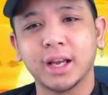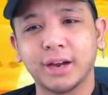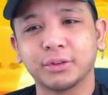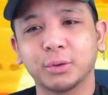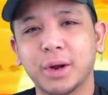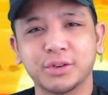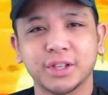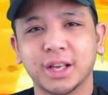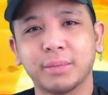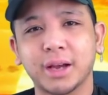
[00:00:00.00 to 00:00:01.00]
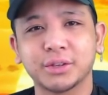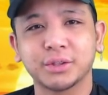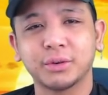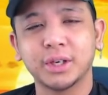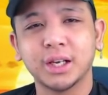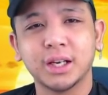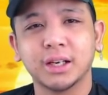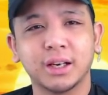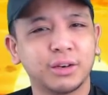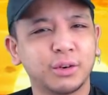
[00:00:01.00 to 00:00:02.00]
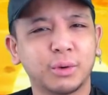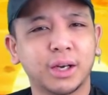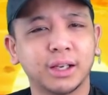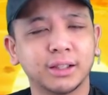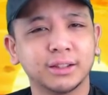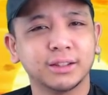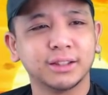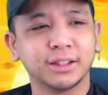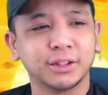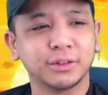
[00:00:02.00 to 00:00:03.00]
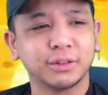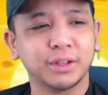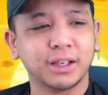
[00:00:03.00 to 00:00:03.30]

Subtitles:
after watching that backstory. I don't know why, you know?